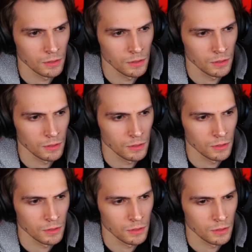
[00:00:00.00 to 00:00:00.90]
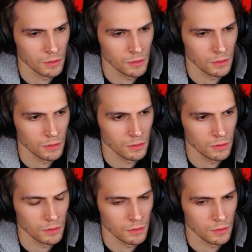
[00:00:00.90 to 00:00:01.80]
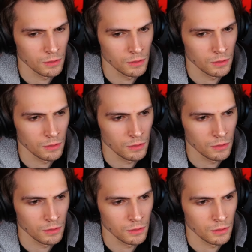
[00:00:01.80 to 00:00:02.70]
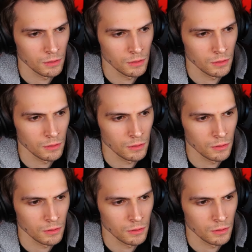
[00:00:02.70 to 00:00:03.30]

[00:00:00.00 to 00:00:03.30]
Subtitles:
(silence)